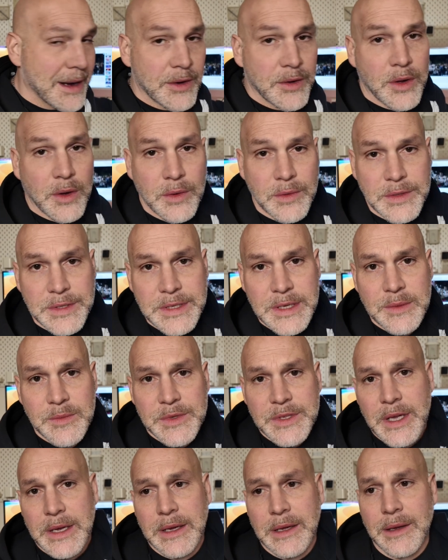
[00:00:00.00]
don't know,
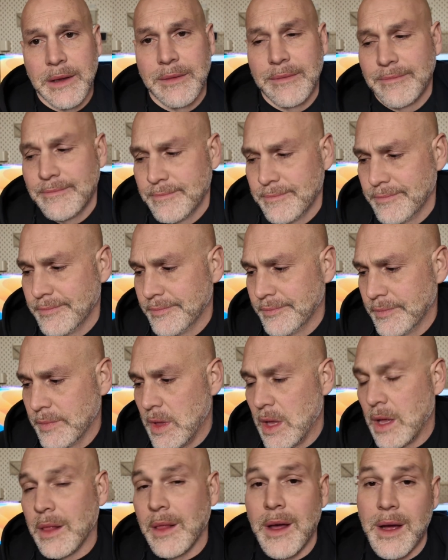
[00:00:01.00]
seems like
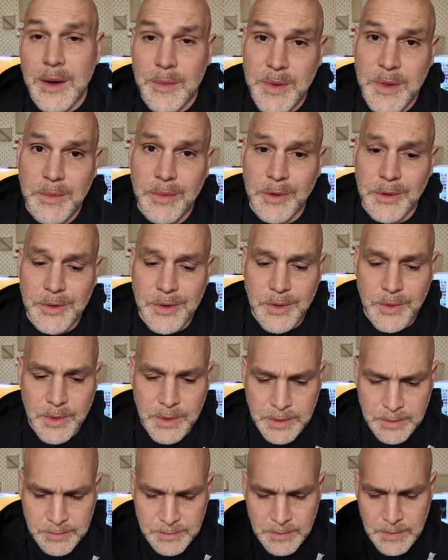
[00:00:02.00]
a lot of people are doing,
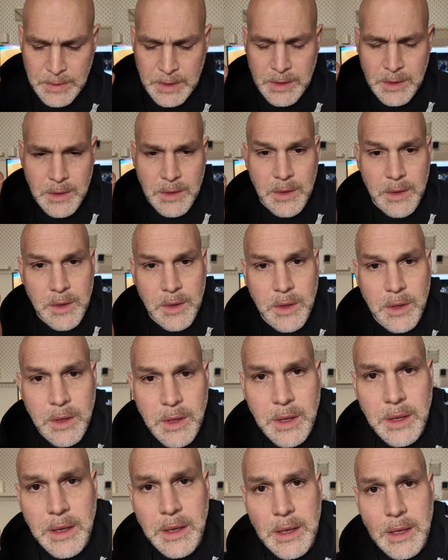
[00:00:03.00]

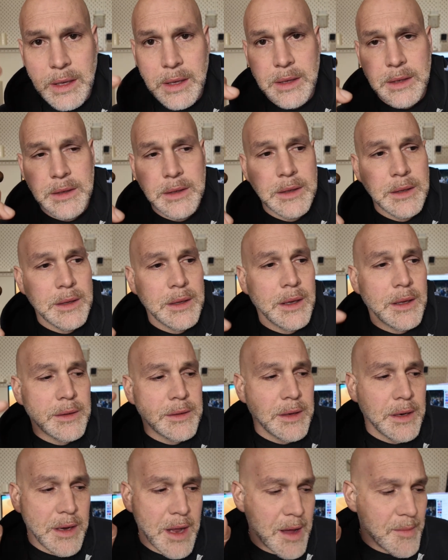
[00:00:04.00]
and
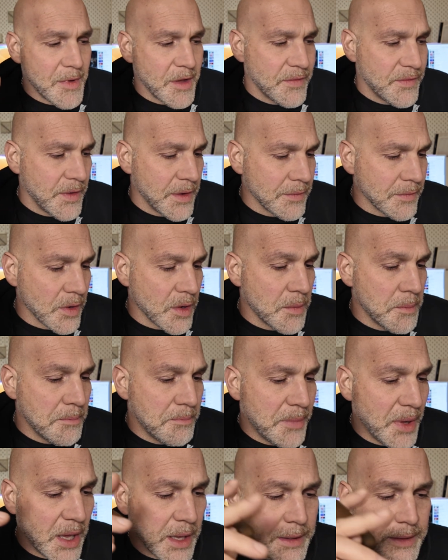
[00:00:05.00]
not my favorite.
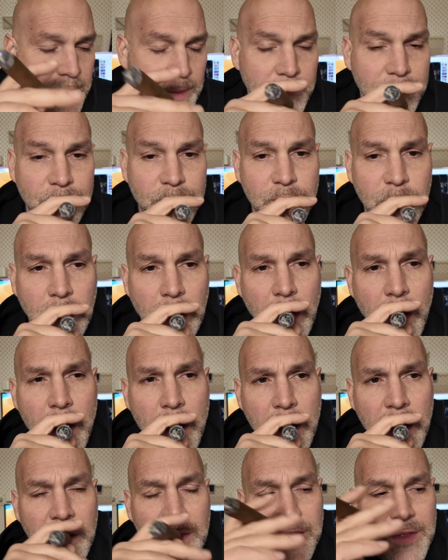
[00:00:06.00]
But
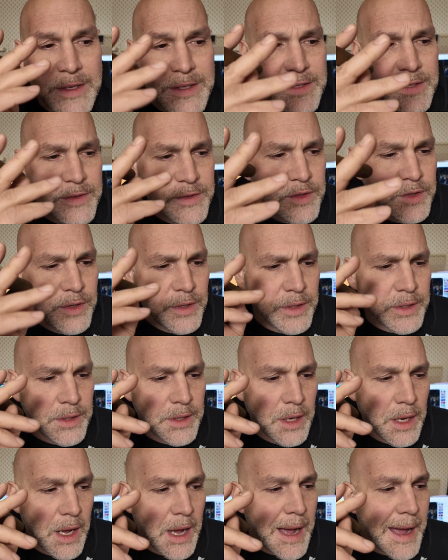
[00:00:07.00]
this is
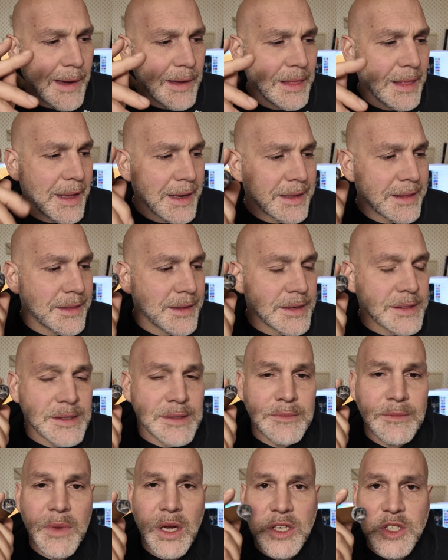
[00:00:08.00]
good. I like this
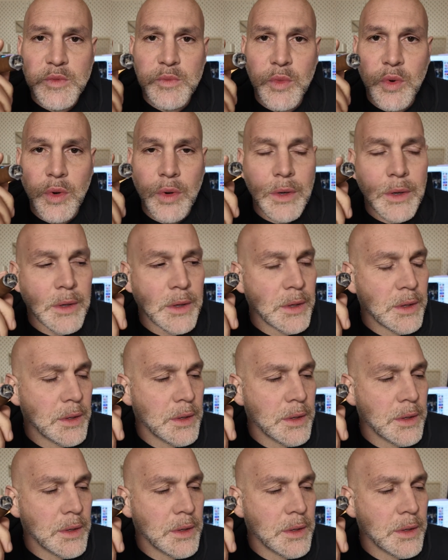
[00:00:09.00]
much more